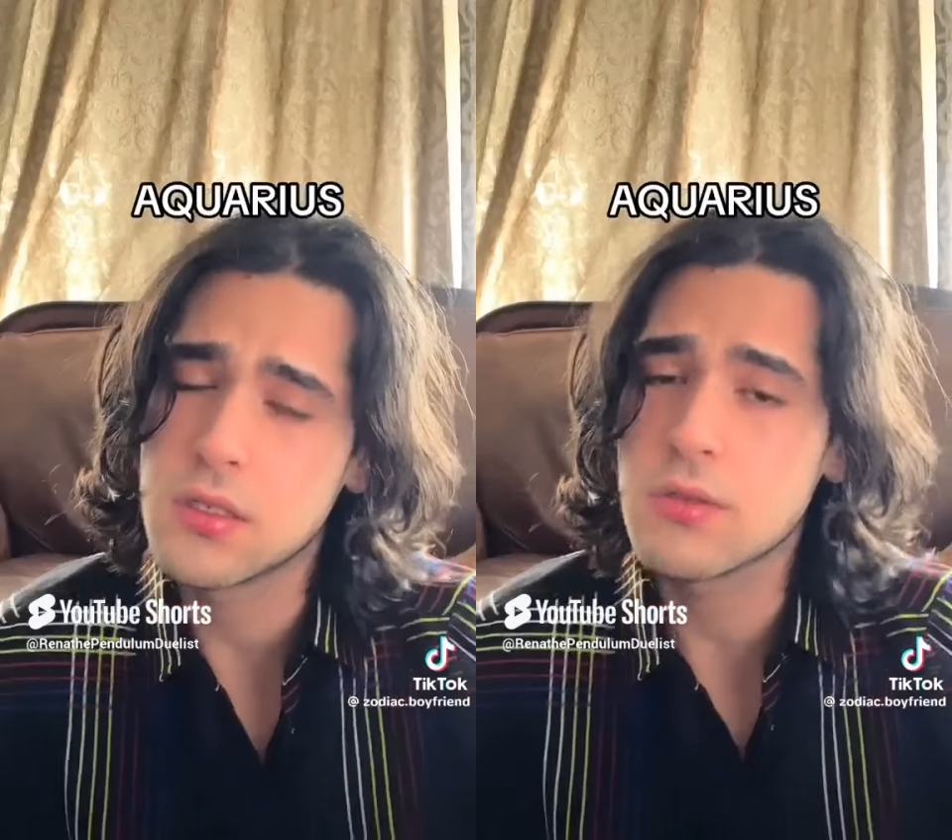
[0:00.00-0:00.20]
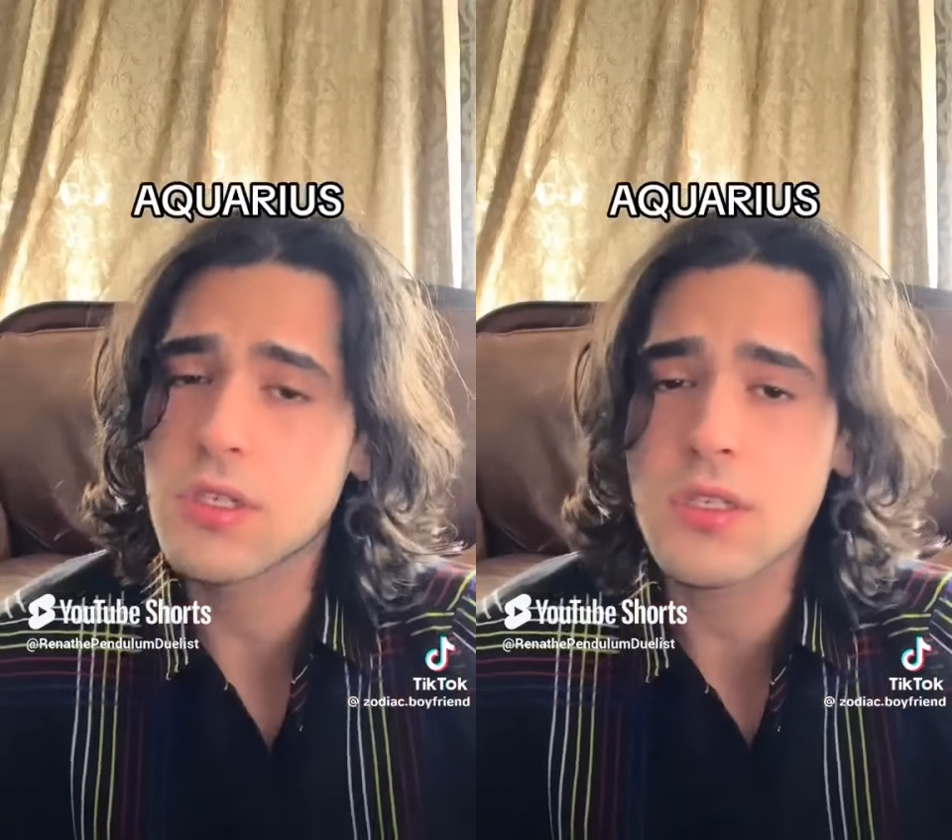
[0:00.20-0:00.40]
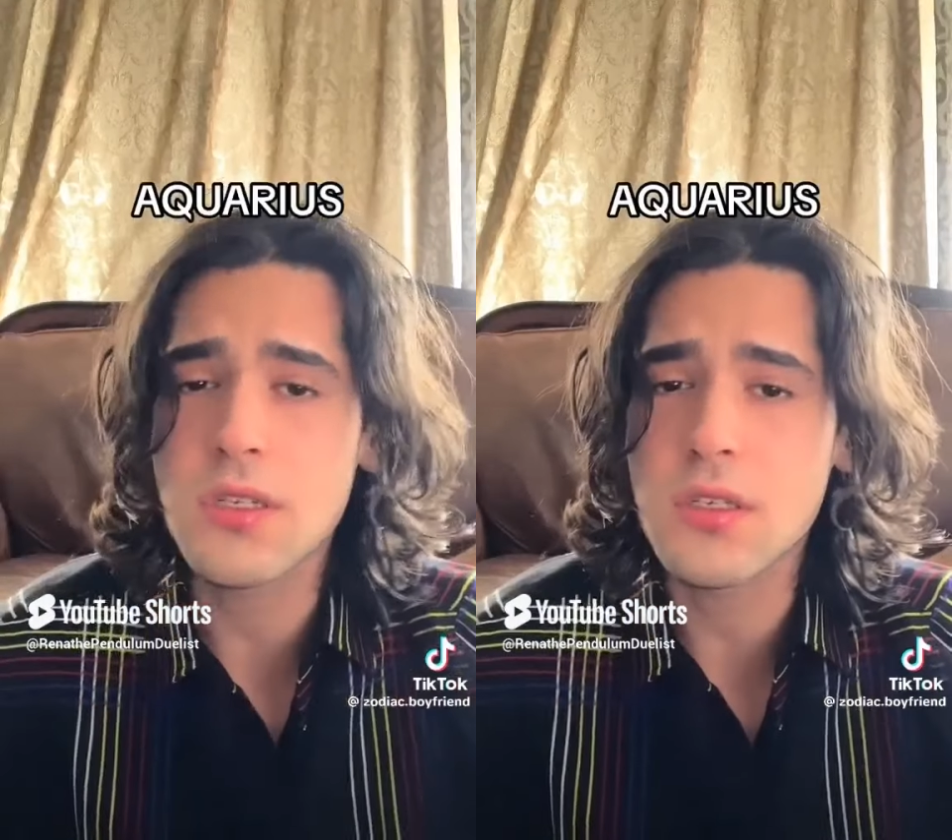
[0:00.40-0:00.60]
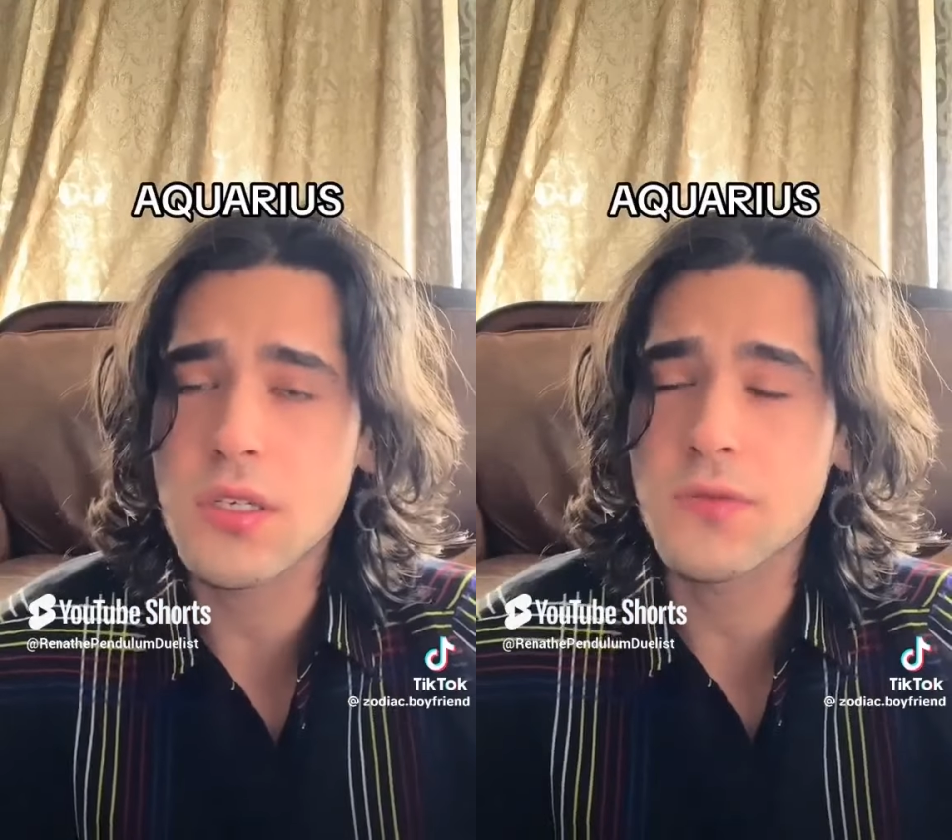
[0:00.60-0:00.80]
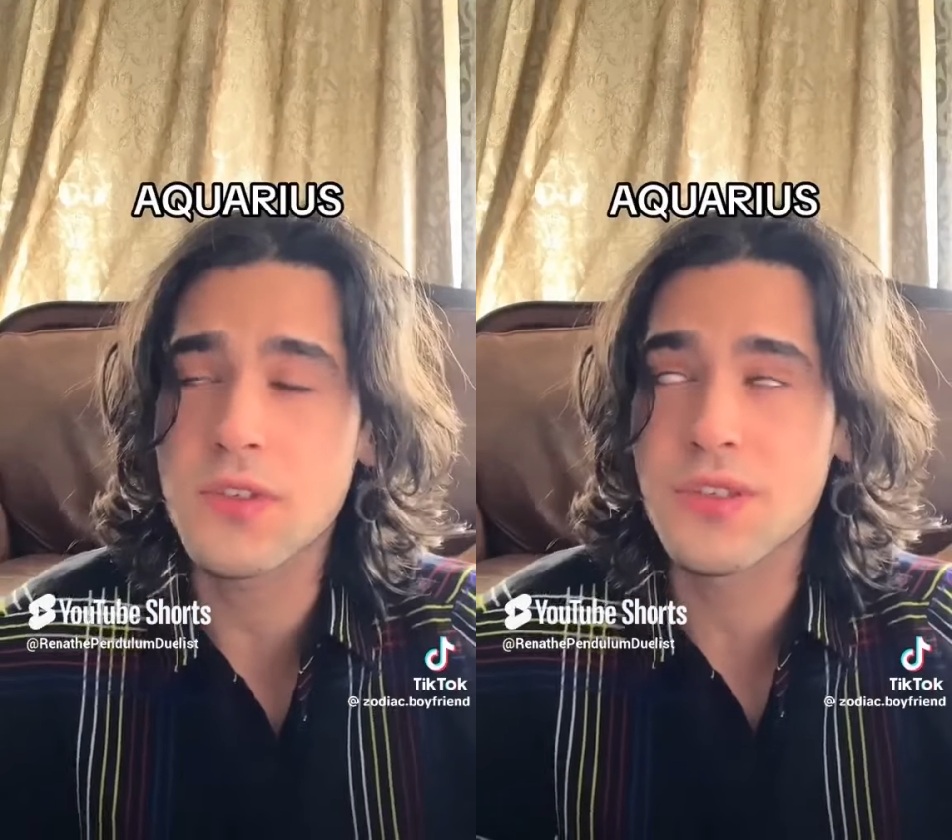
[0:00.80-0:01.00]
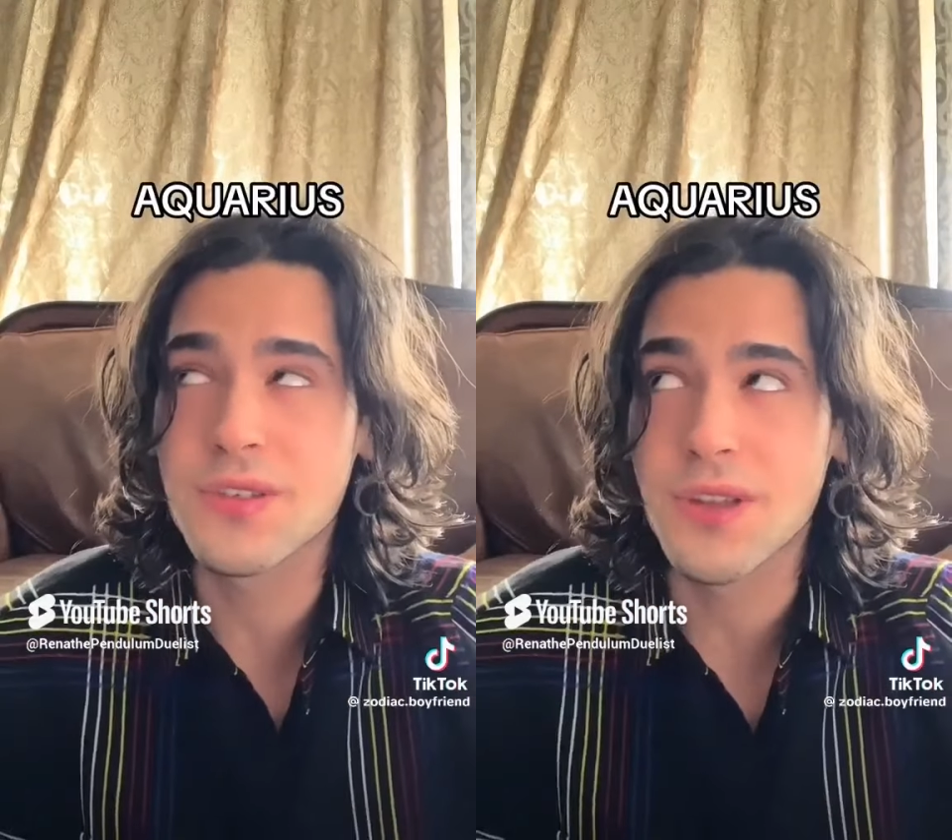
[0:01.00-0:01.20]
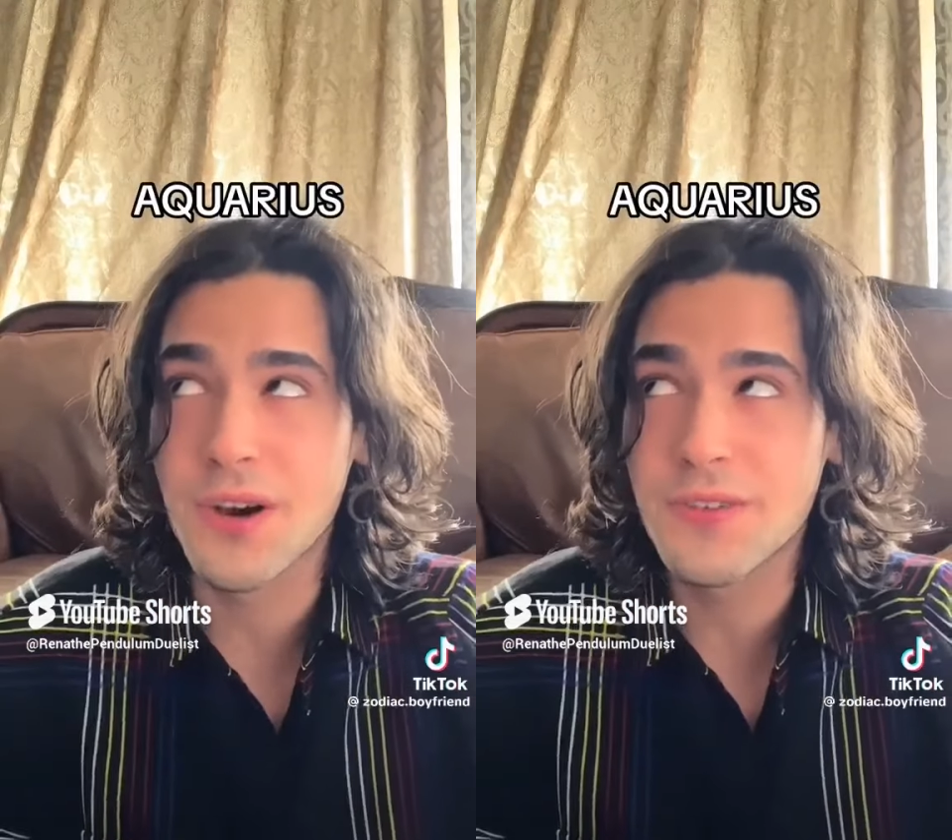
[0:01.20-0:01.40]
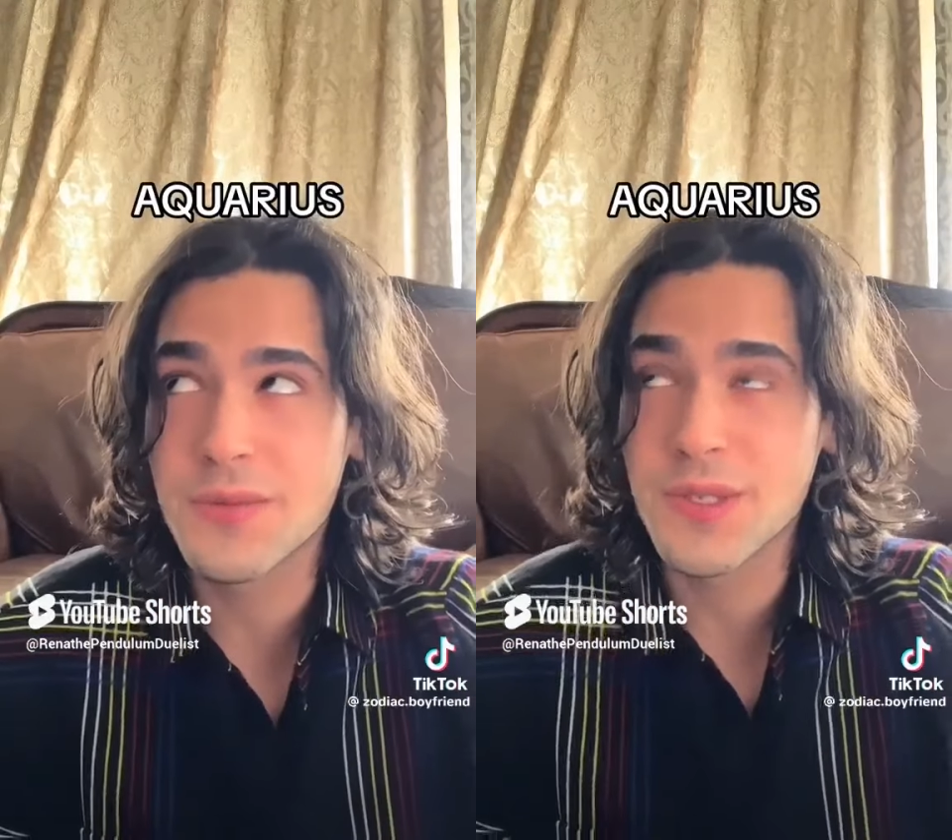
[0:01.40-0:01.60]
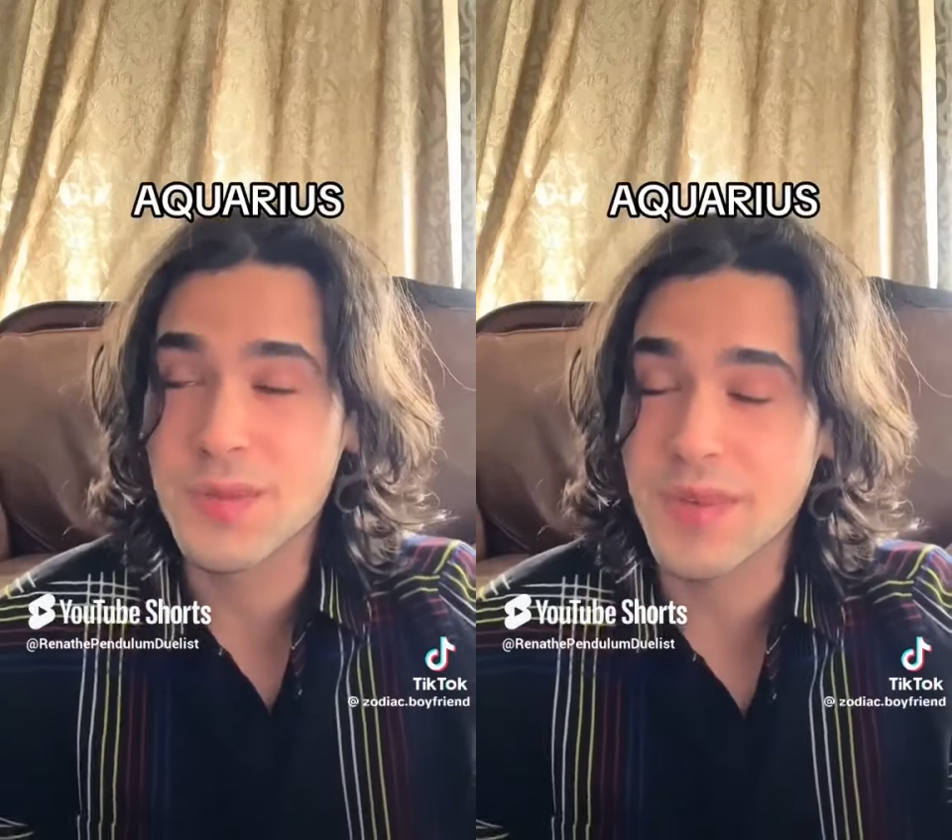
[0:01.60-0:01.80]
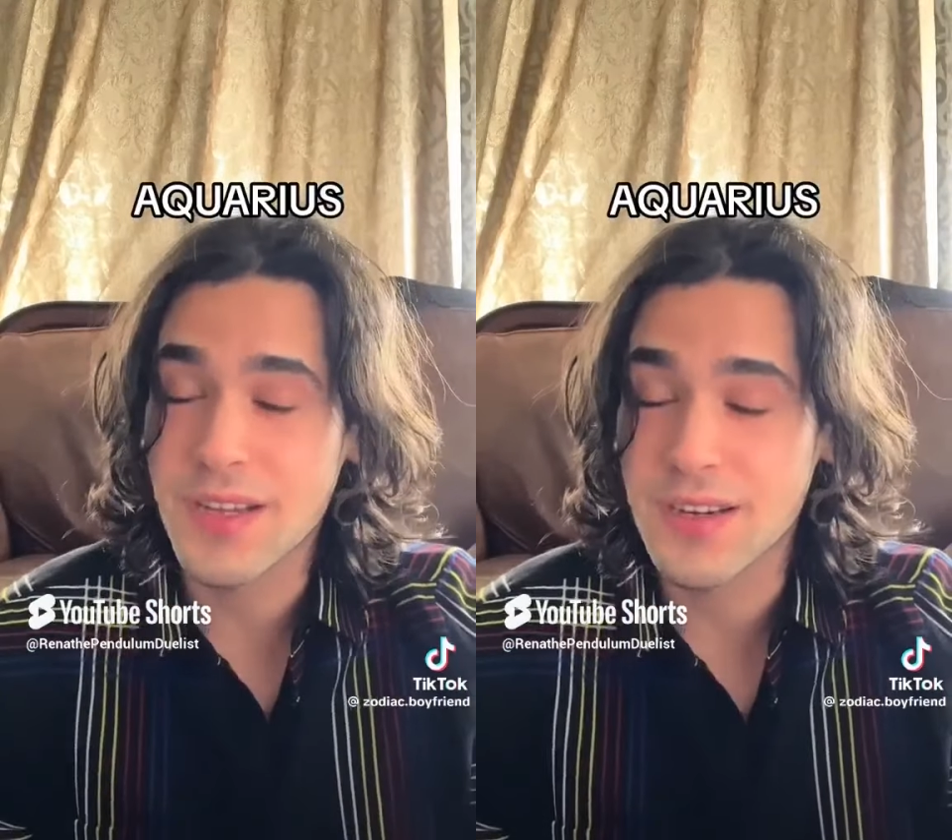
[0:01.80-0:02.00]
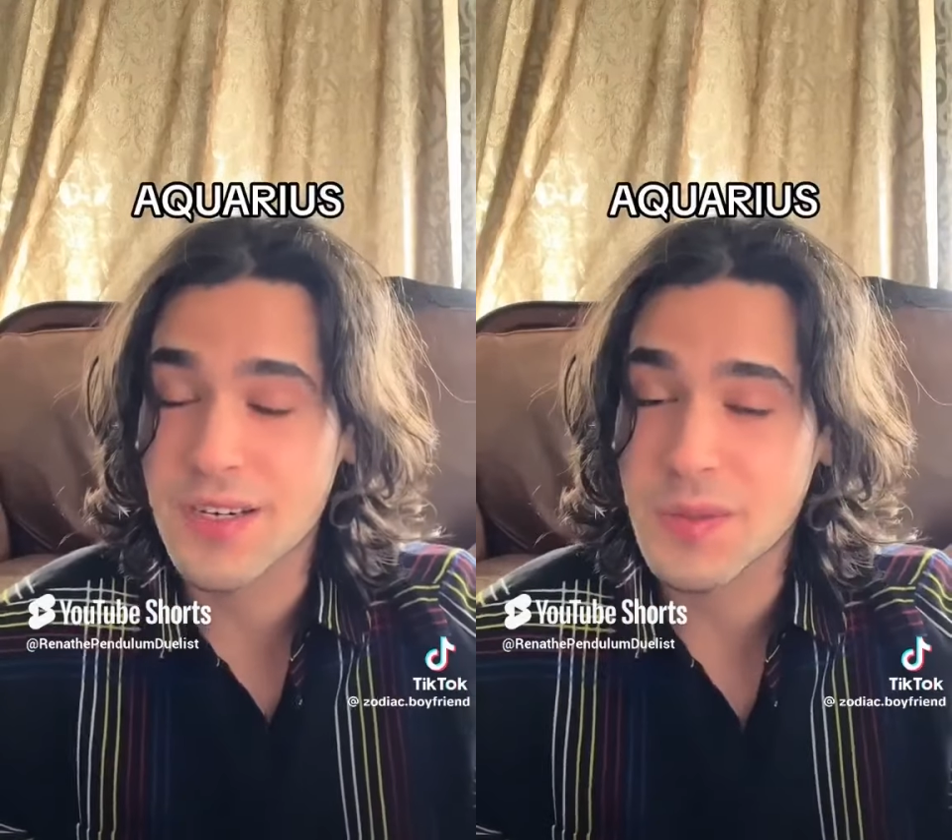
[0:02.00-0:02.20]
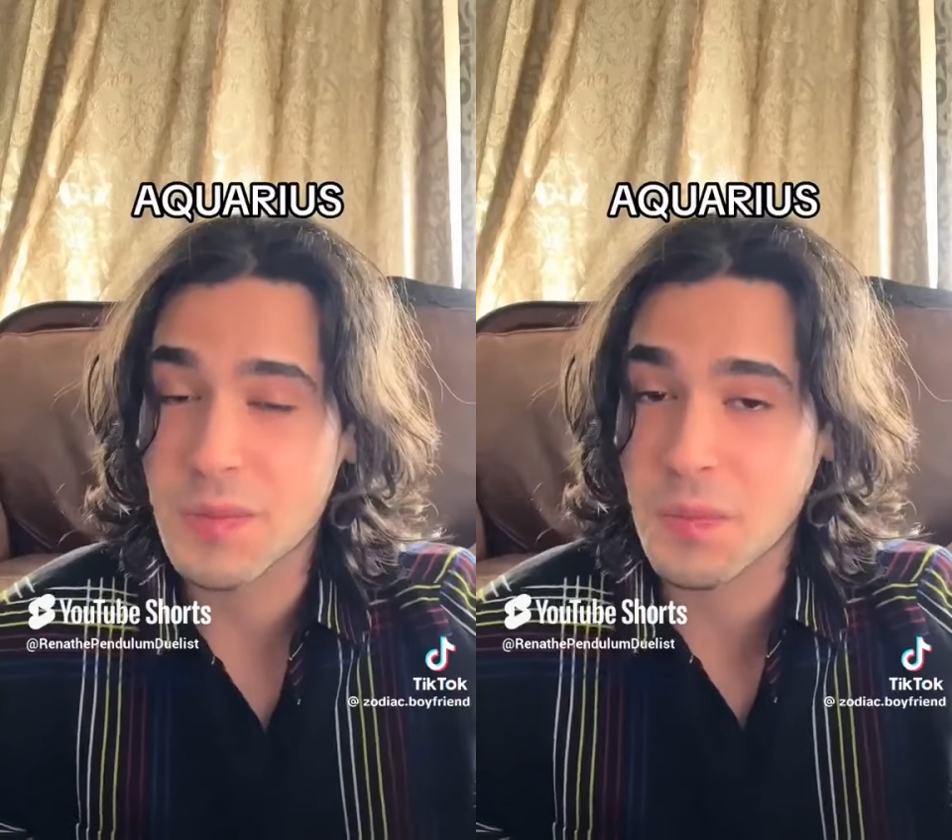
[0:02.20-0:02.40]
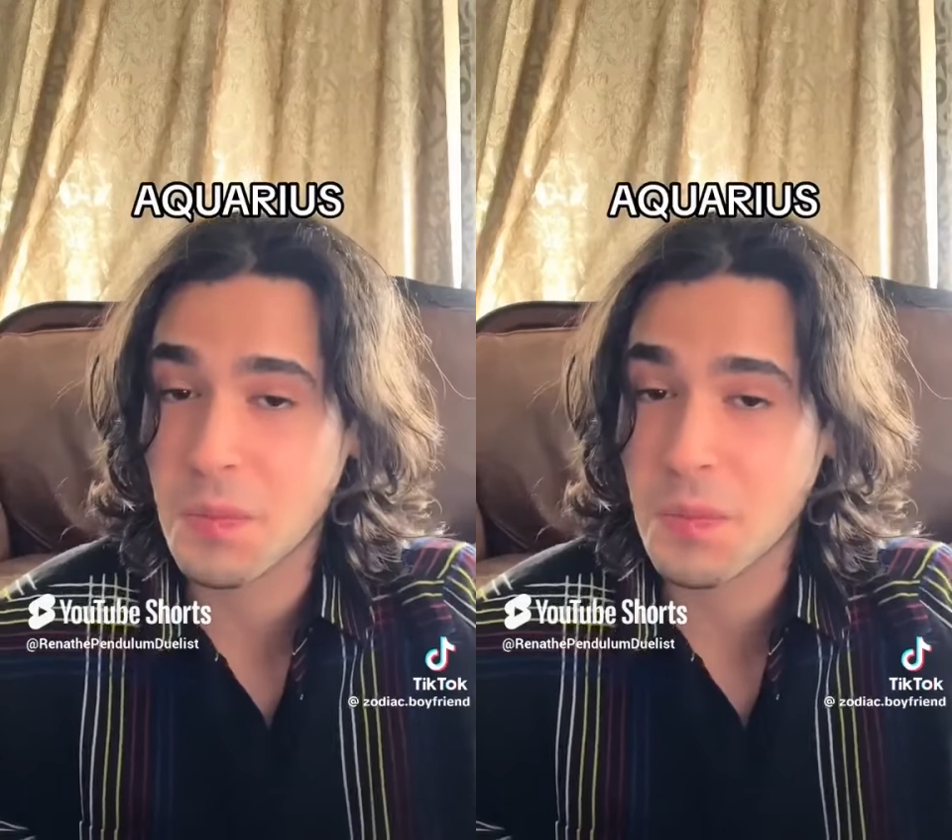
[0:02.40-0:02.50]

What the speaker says: You just deserve so much better.